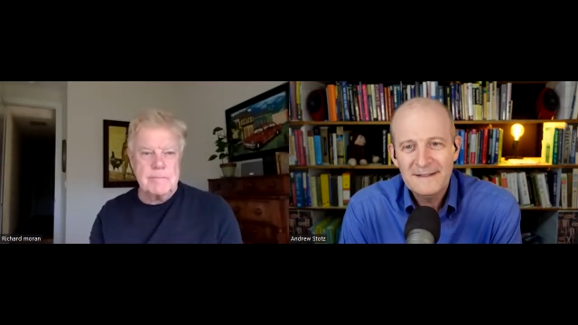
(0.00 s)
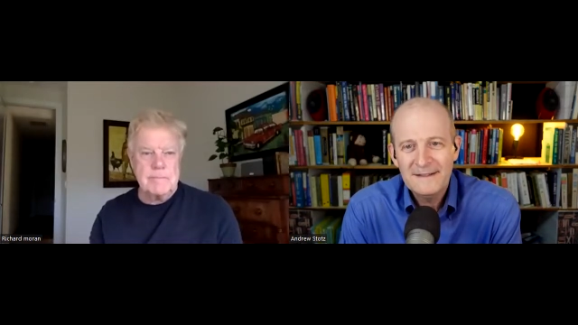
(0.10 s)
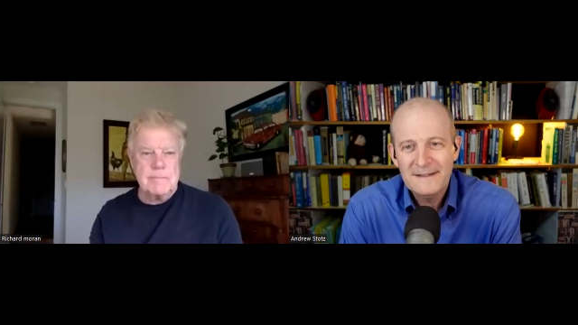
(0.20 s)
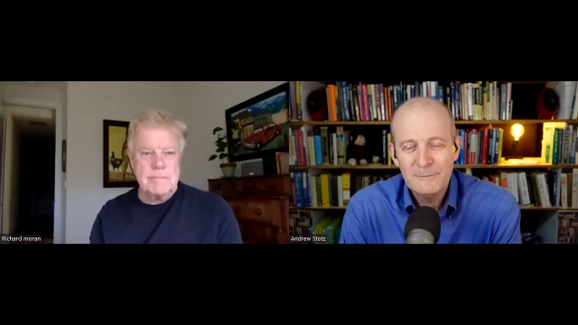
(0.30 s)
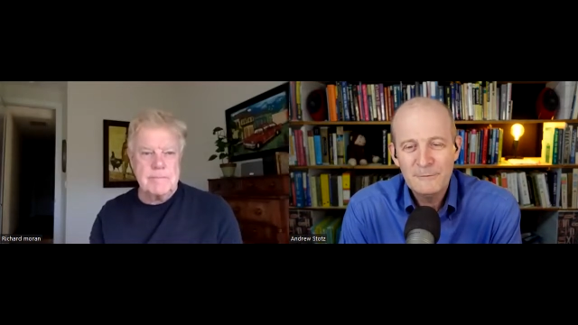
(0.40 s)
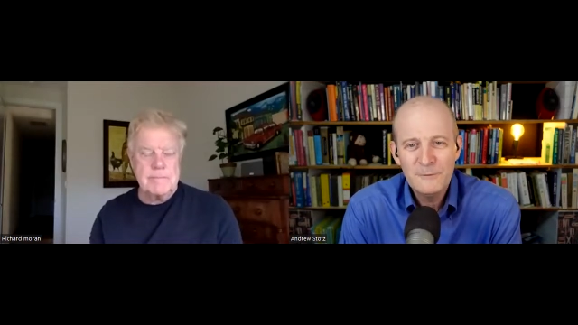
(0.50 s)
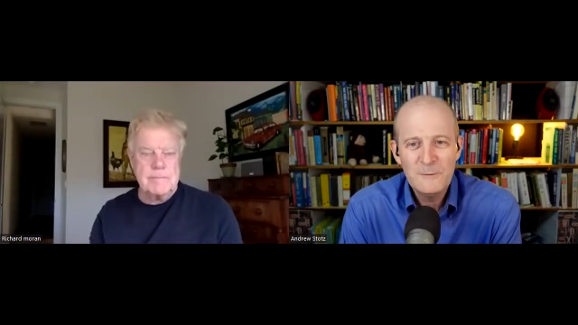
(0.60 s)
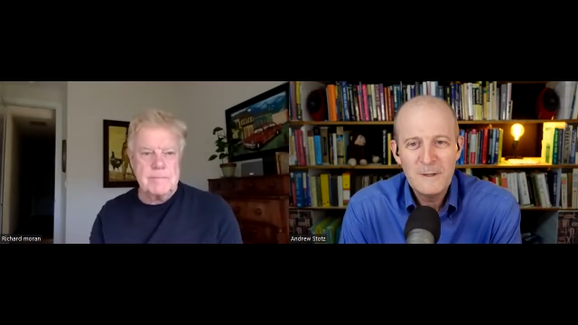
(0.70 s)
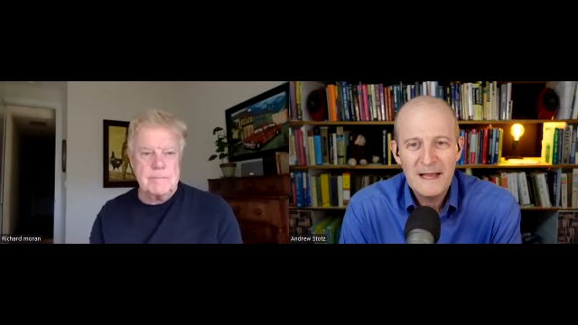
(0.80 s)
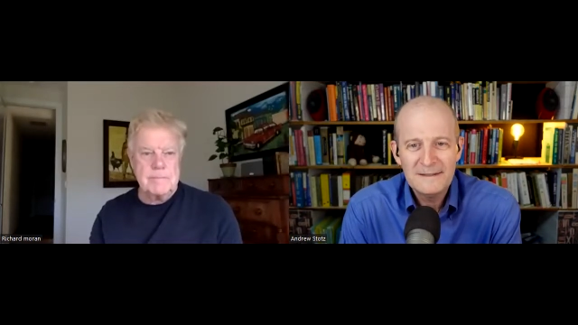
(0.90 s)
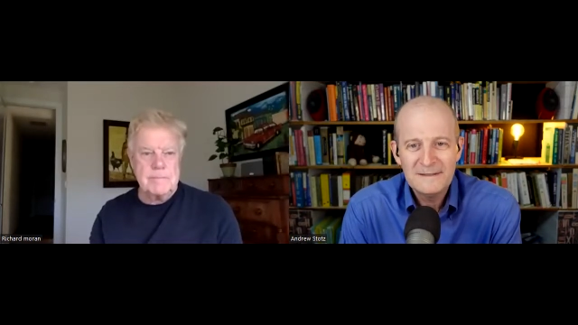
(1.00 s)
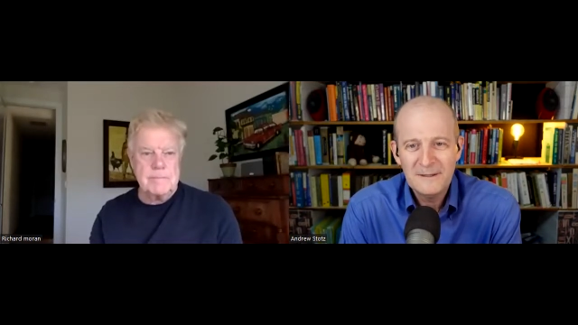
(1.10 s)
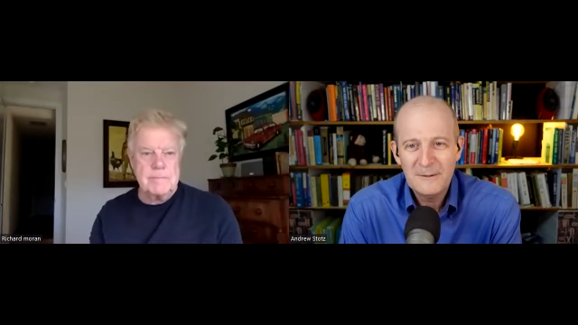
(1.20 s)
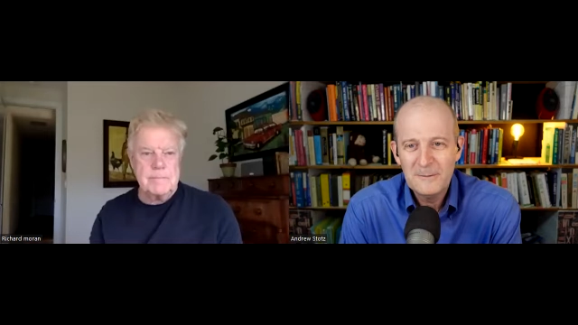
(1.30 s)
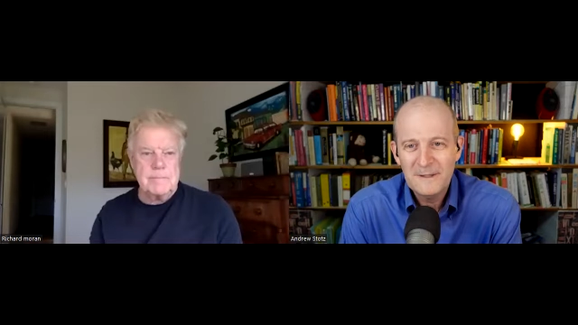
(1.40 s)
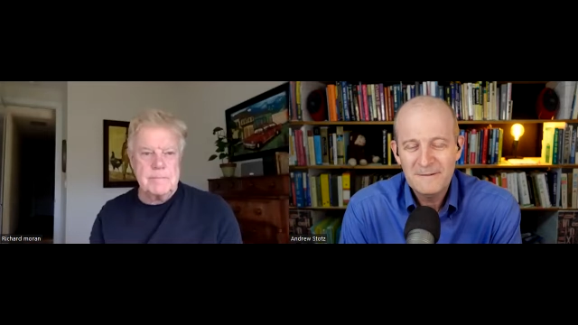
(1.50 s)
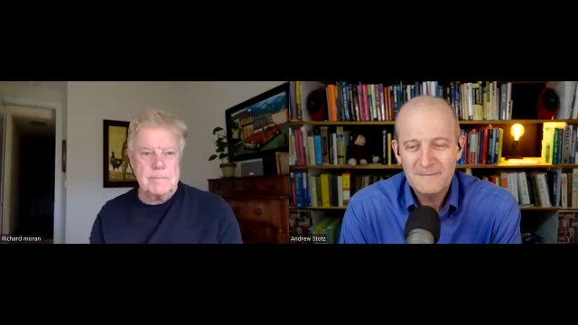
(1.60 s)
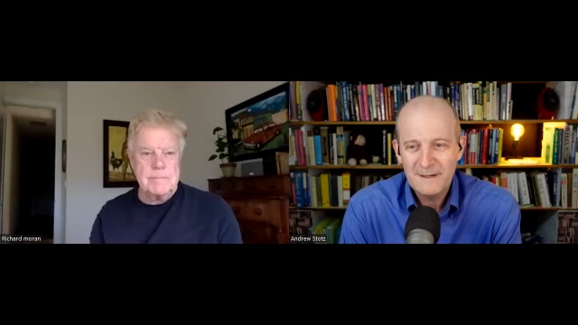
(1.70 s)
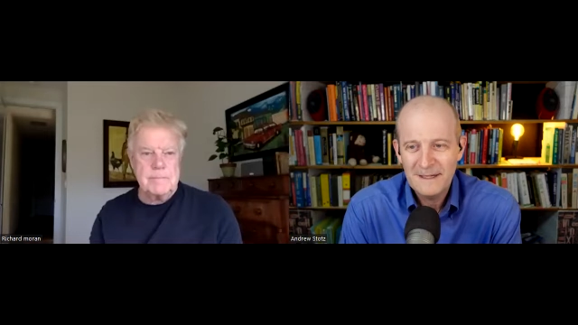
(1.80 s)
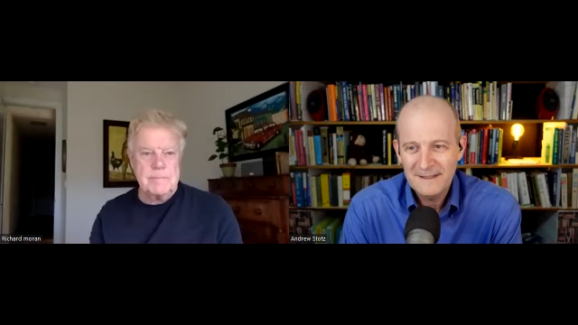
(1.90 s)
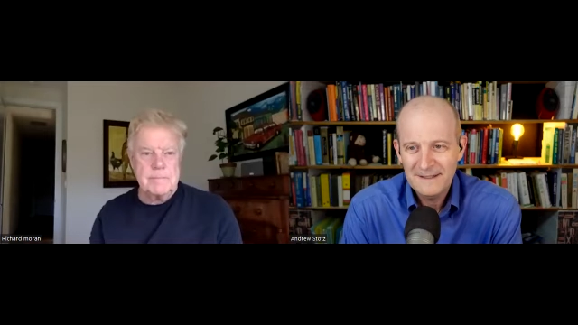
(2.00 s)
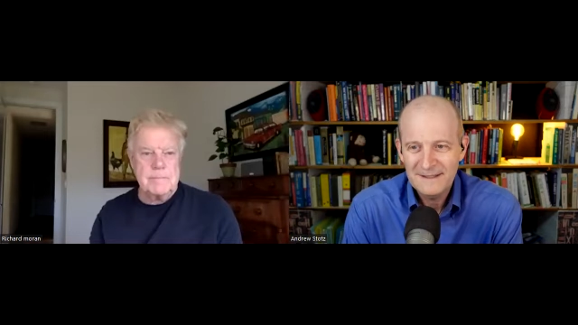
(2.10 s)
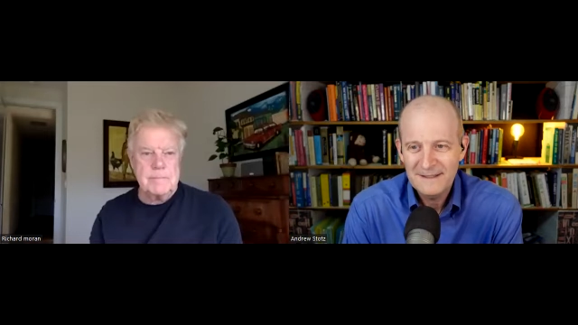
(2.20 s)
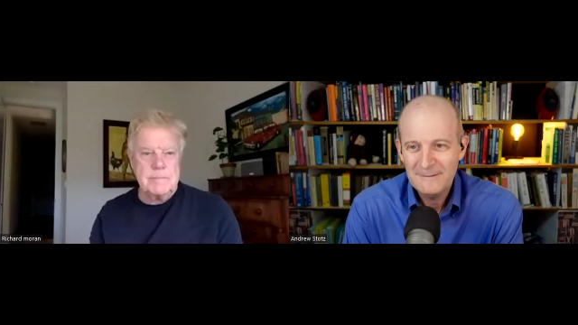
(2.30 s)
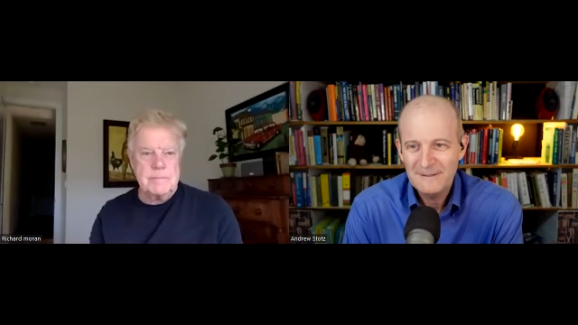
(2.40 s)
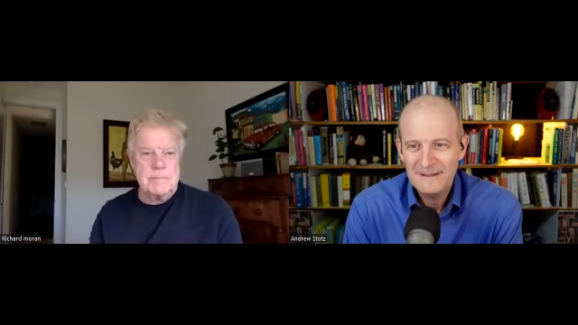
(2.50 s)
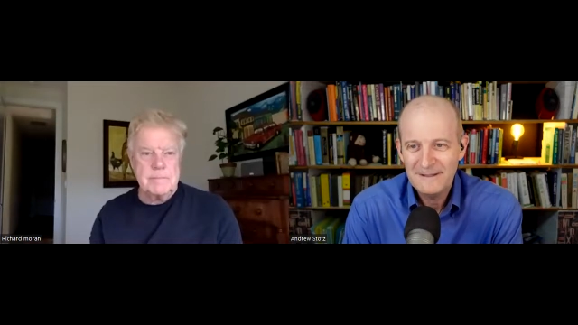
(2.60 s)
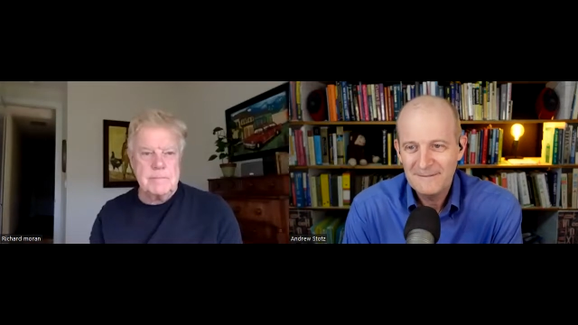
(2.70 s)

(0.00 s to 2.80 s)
Speaker 1: there was two guys that owned it and ran it, and he was like